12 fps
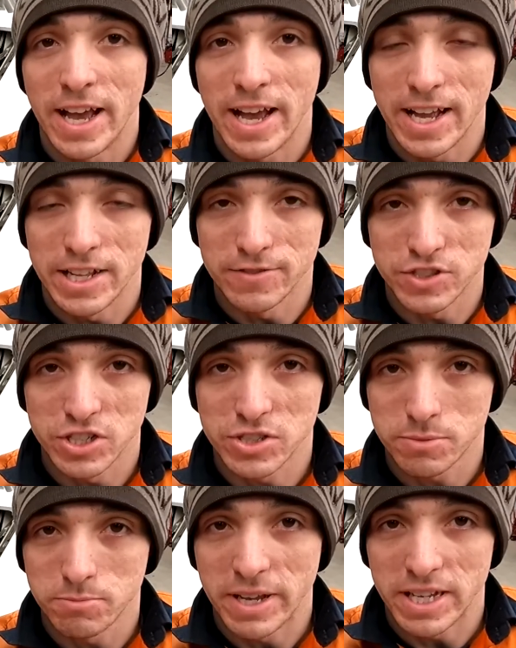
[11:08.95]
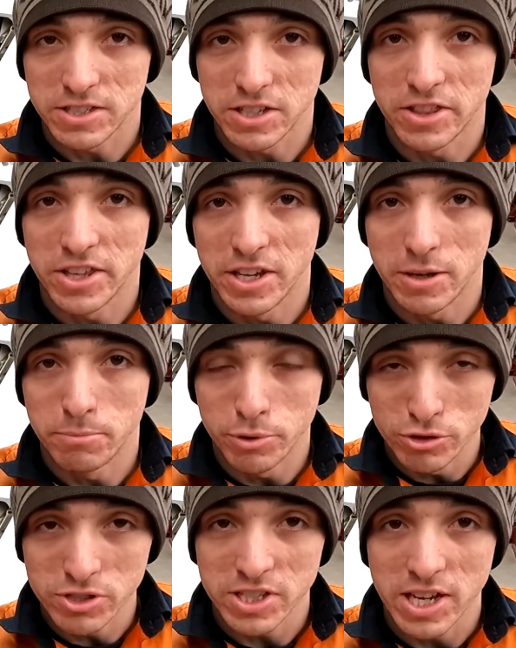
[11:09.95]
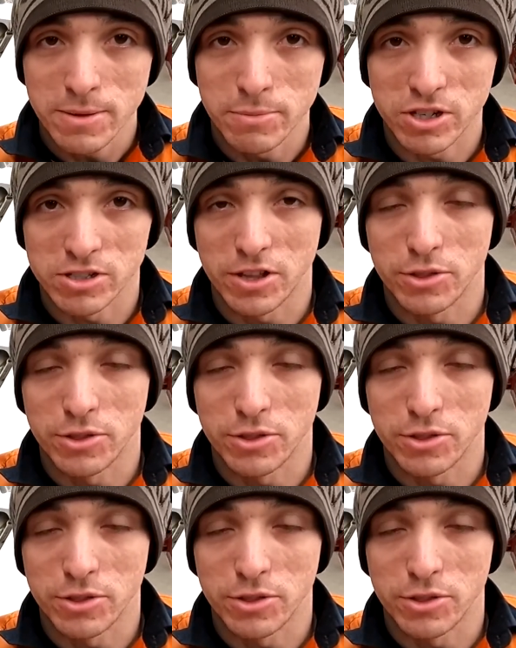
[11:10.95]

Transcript: and I've just mounted the boost tee because